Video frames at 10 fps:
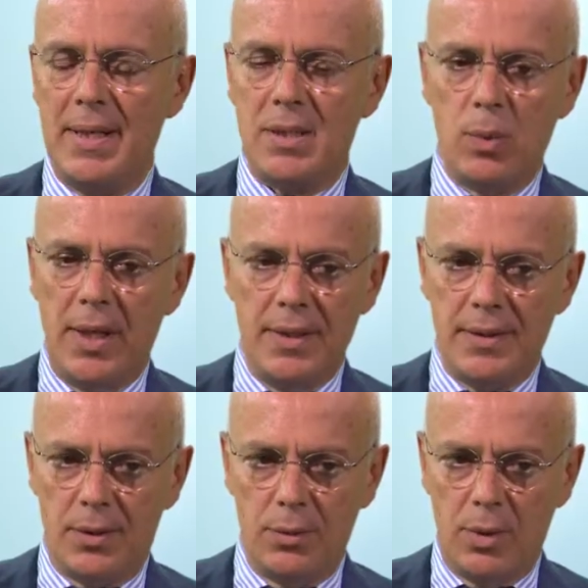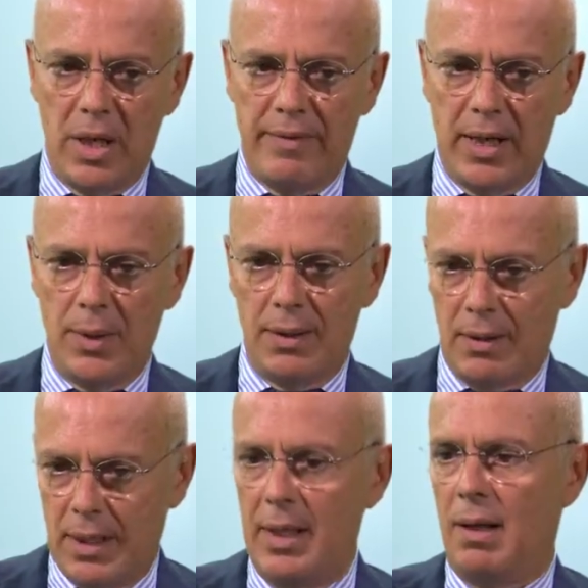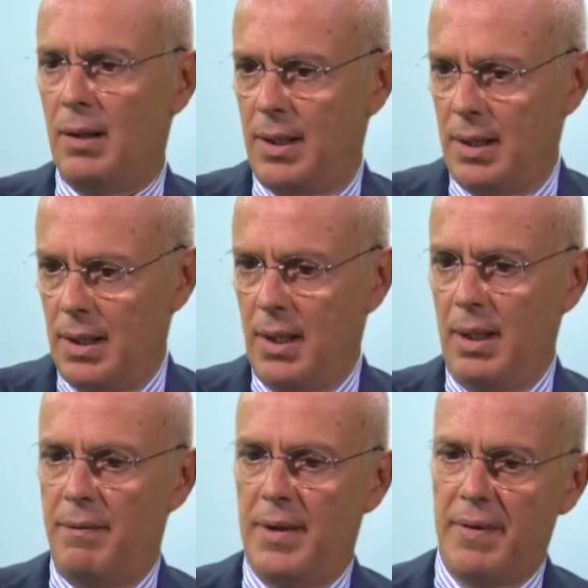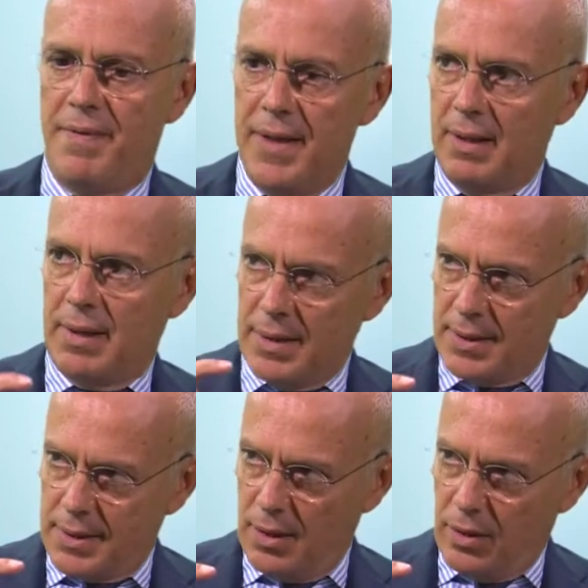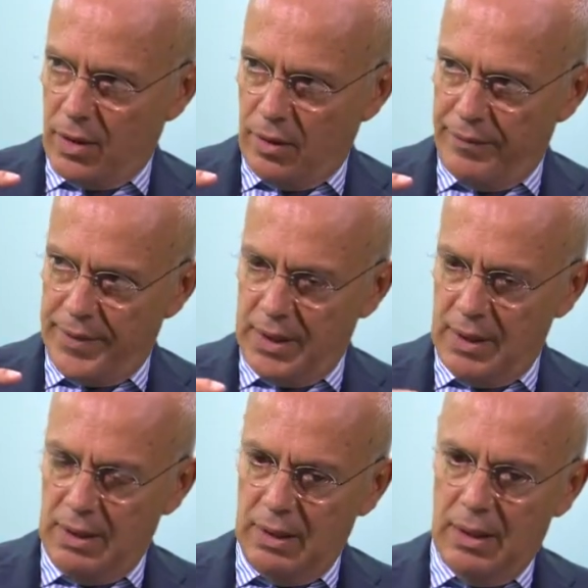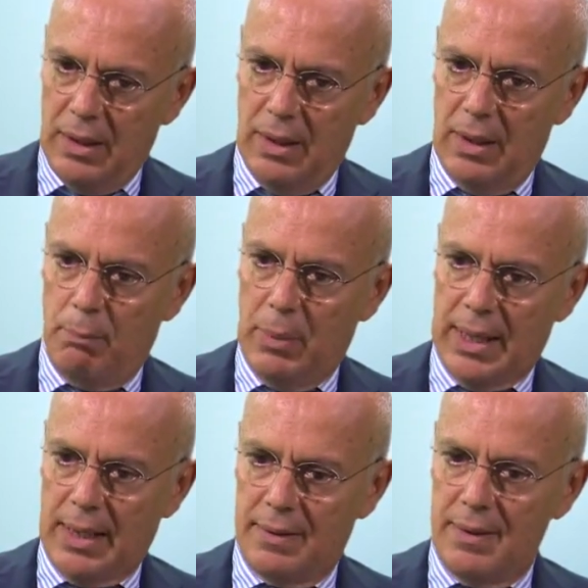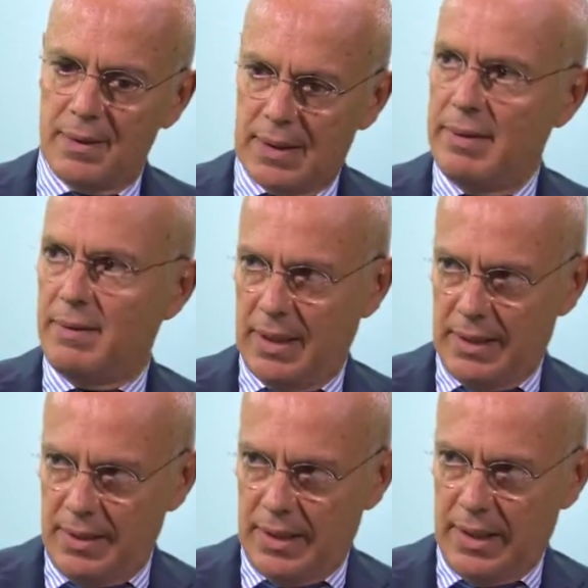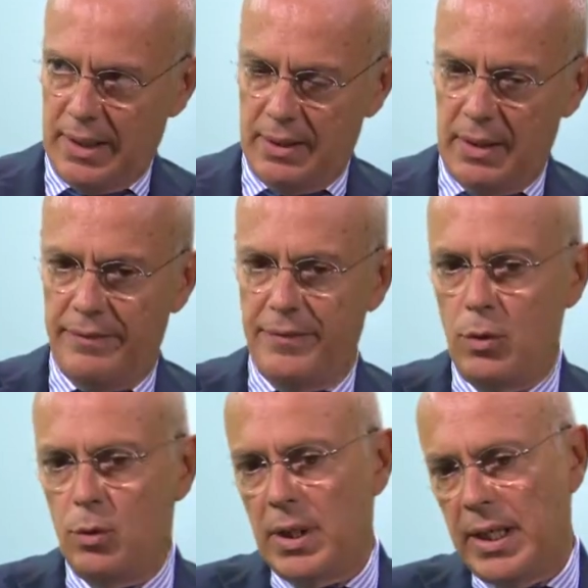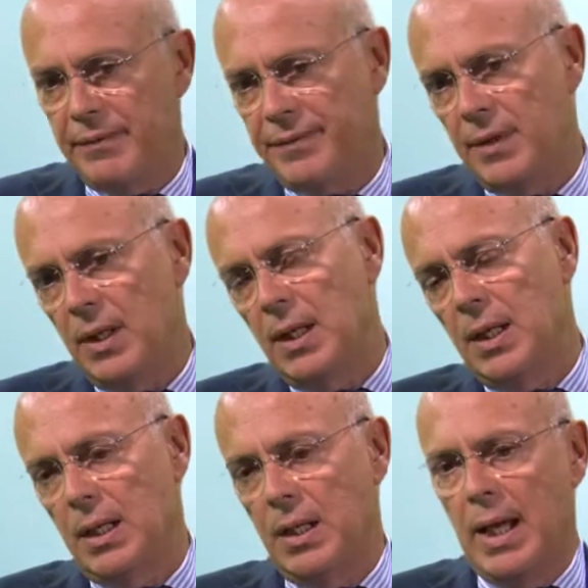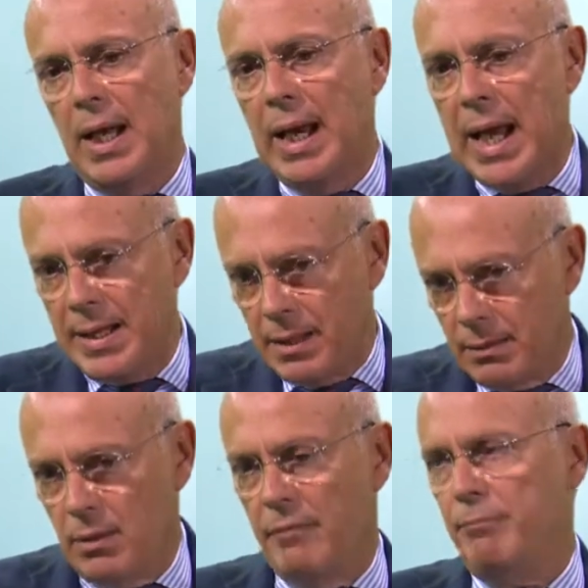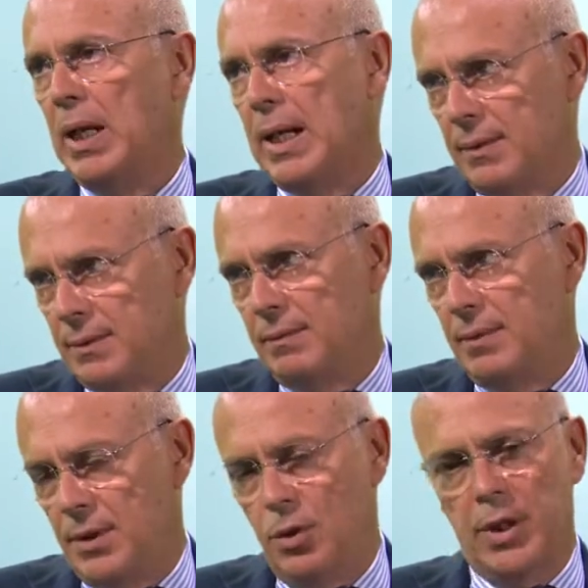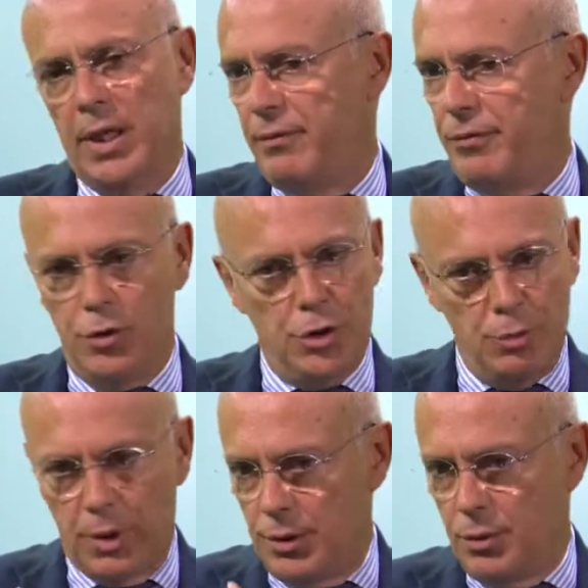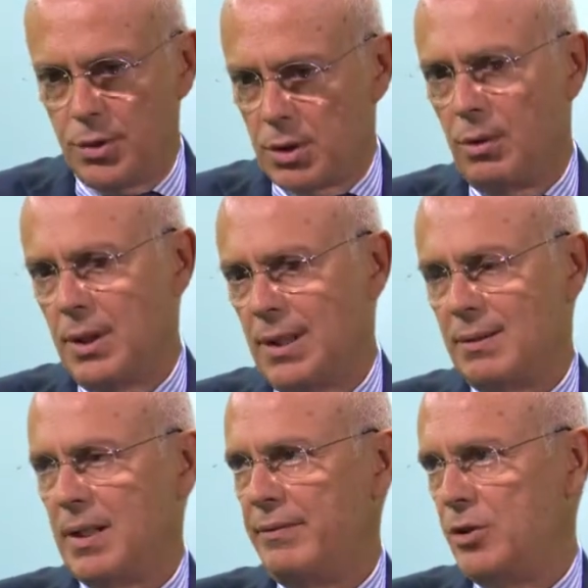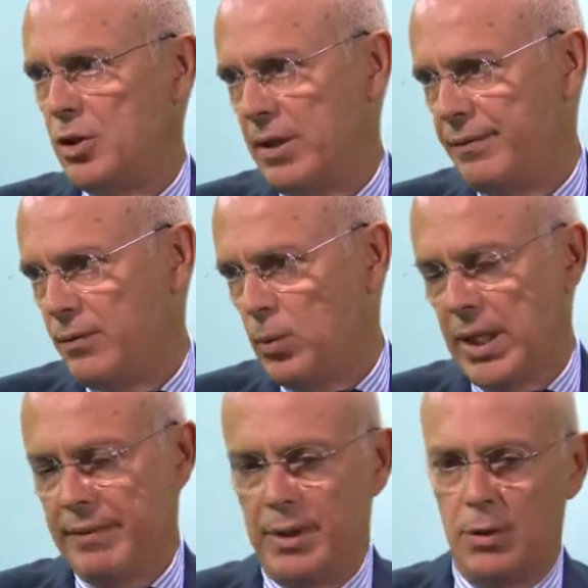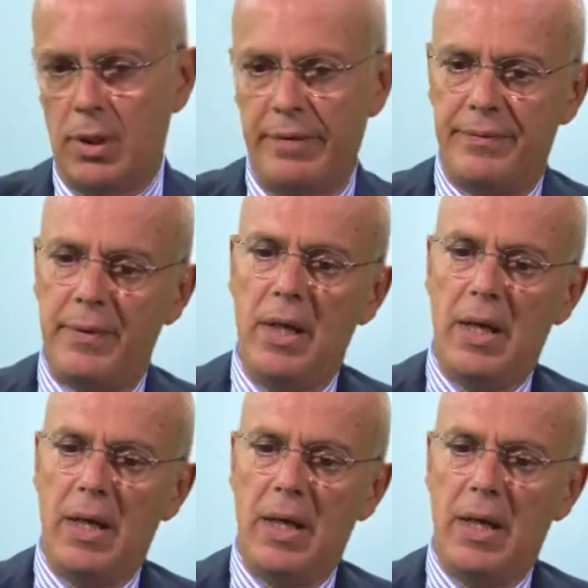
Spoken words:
best way is to evaluate clinically the thickness of the blood inside the retina. And if you have a layer of blood, you can for sure use only anti-VEGF. Whenever you have